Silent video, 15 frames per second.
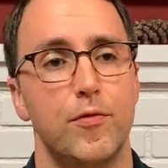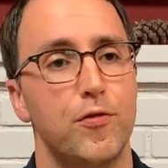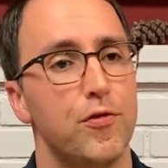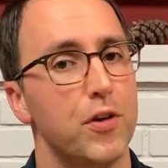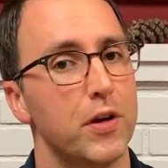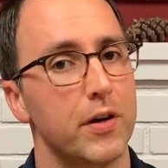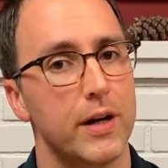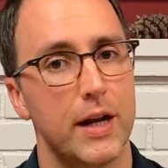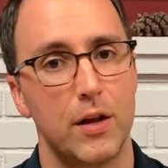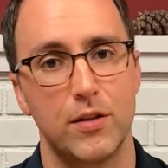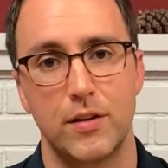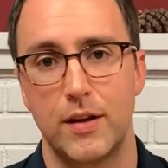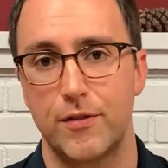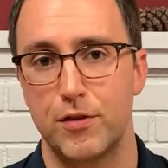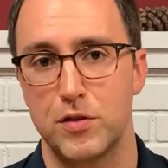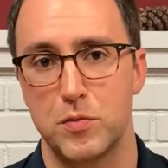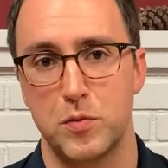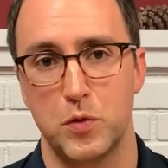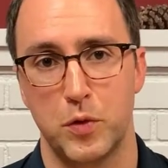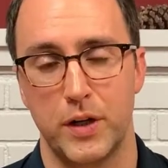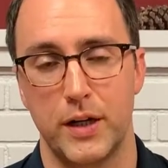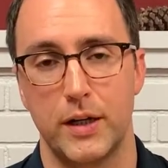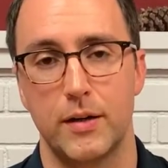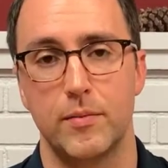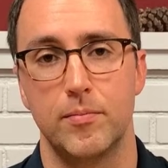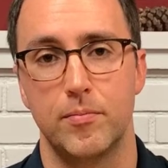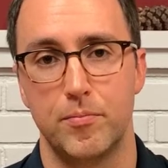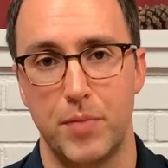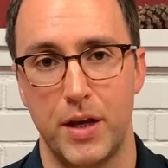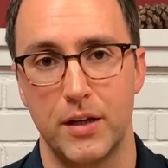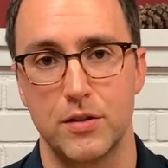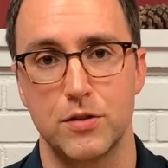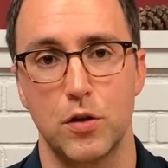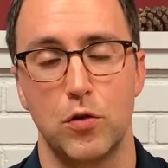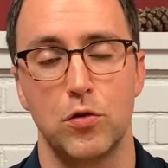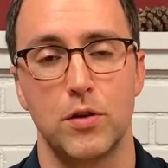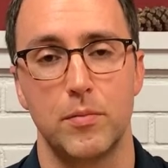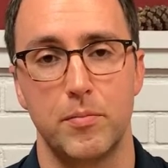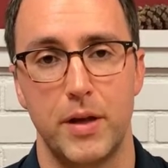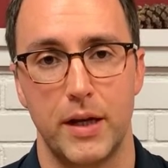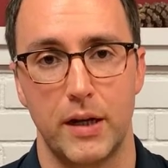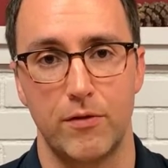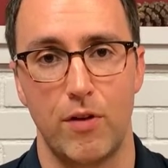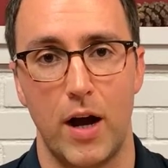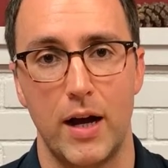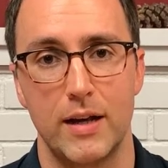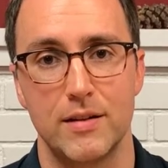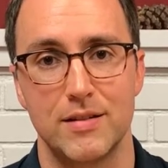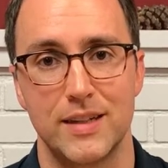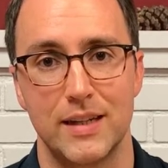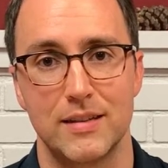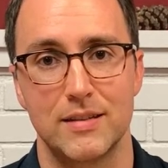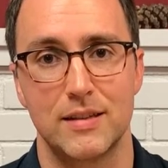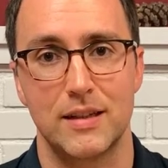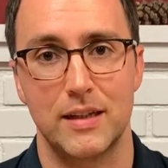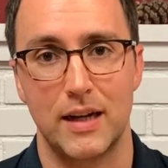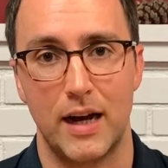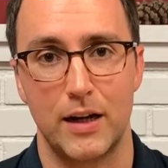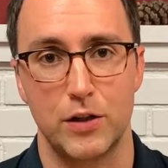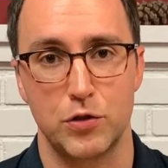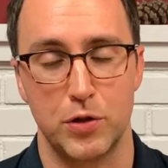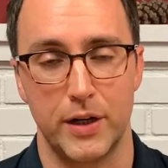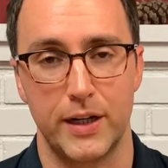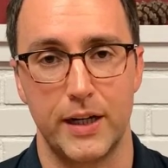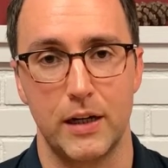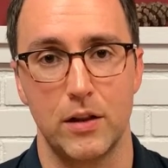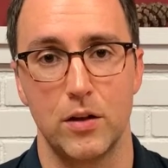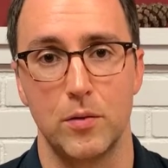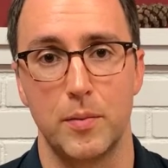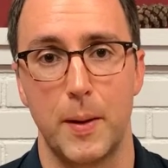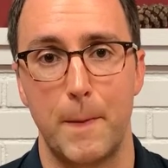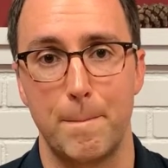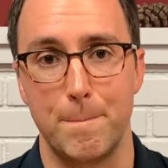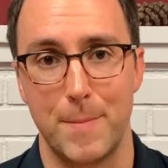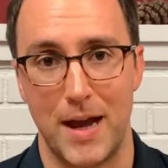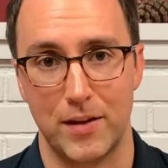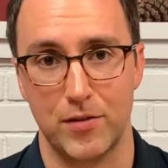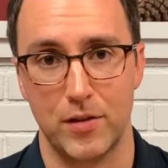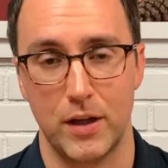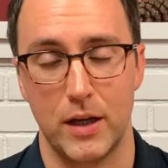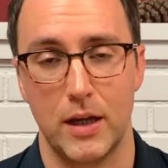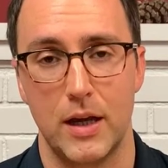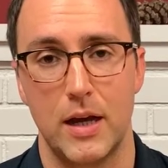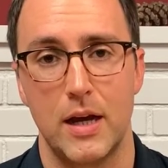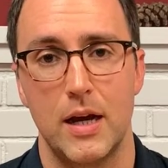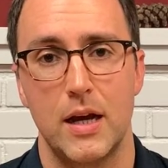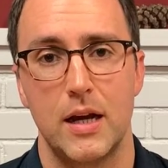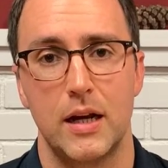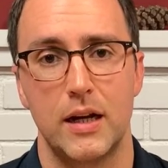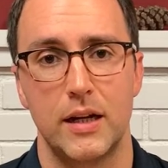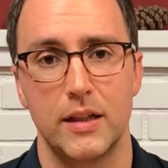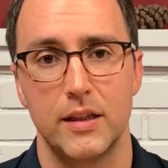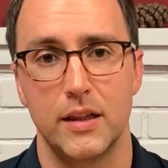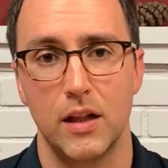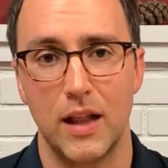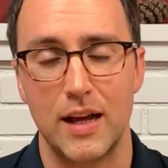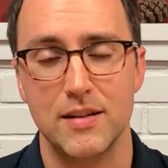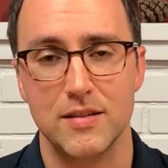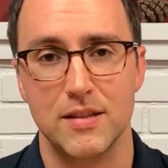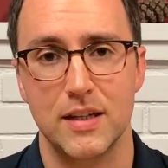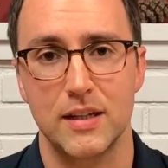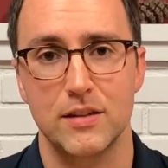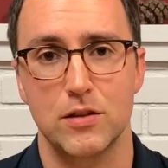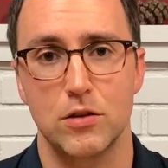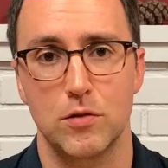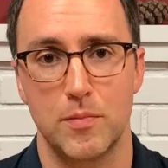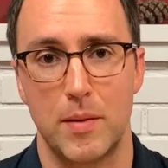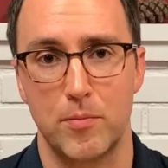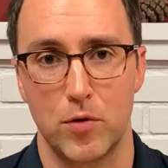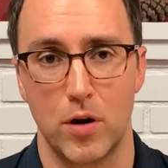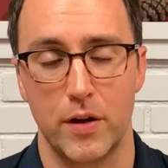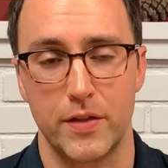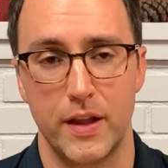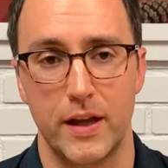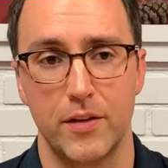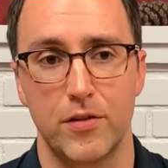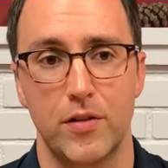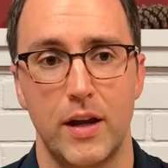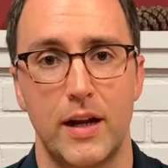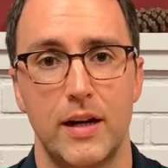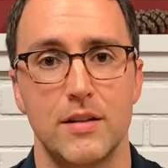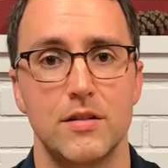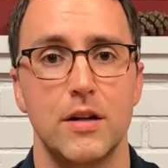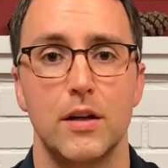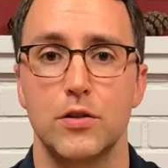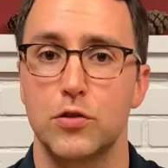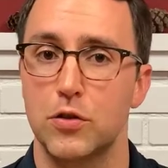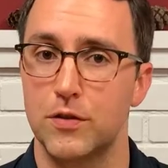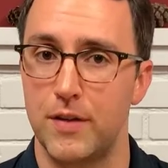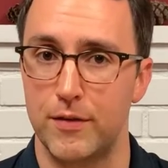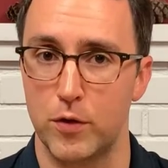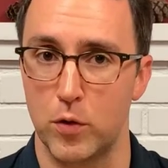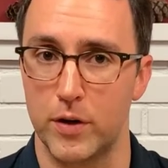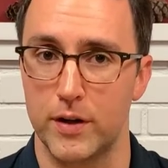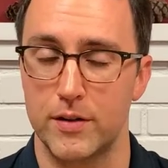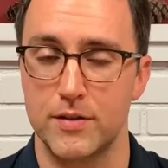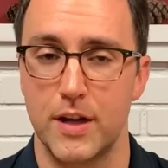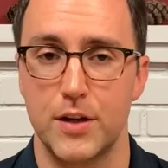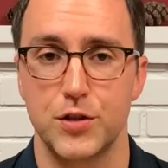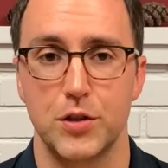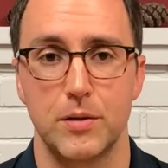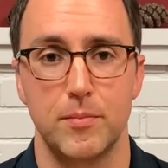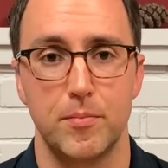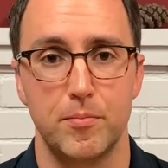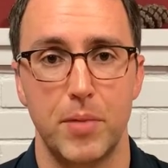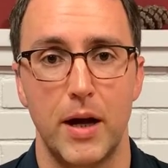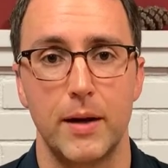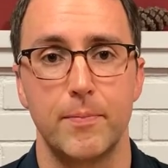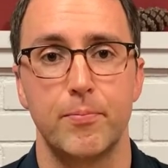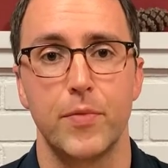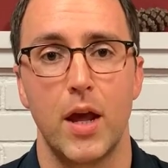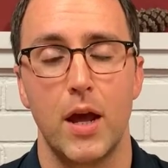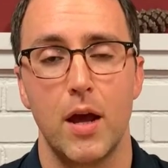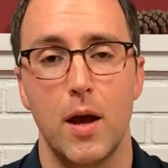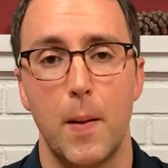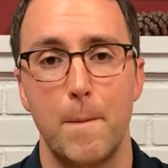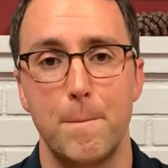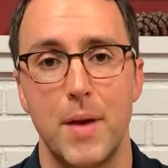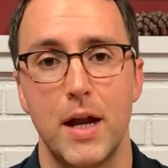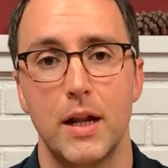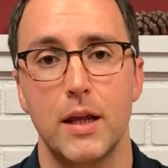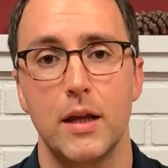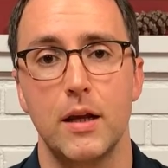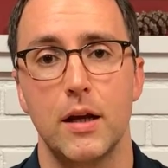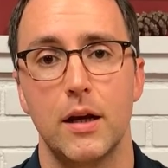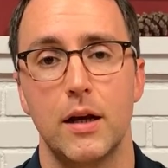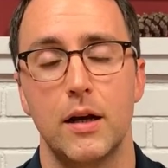figuring out the difference between being sold and being advised gets kind of tricky and a little bit messy. The last thing to remember on this, and it's not true of every organization, but many